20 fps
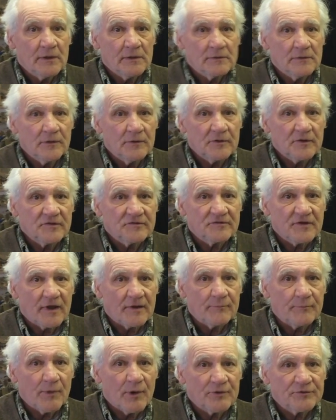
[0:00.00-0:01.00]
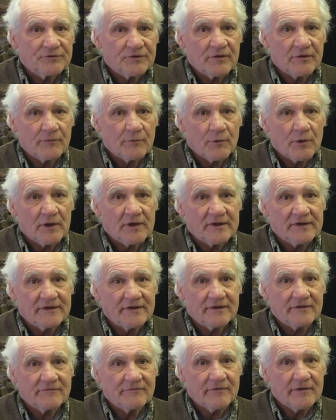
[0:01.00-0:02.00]
Luke has done most of the work in
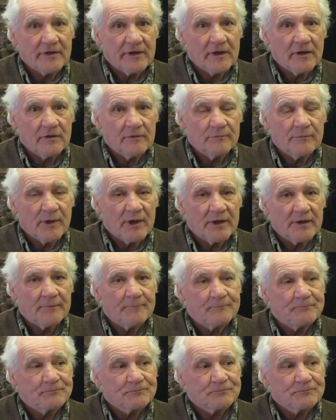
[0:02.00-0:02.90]
this video, but